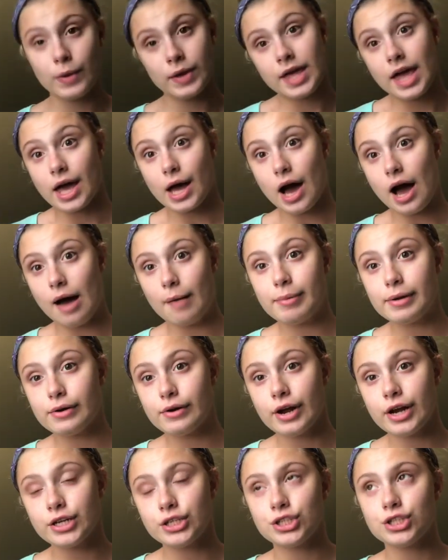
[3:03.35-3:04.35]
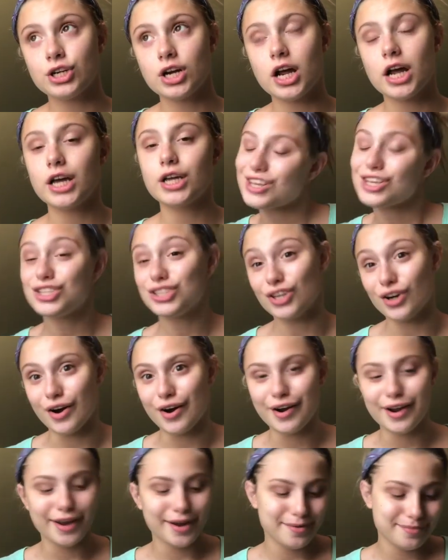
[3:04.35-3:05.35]
would get copyright strike.
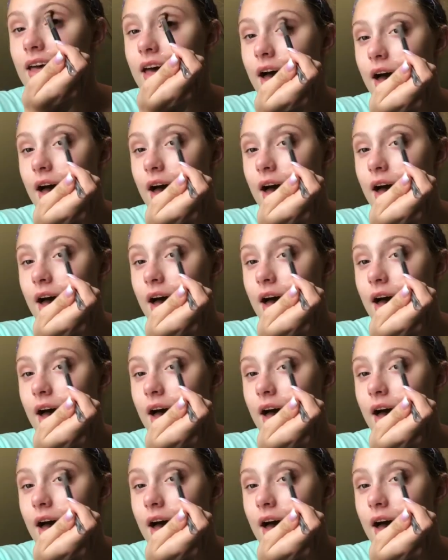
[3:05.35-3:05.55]
Sorry.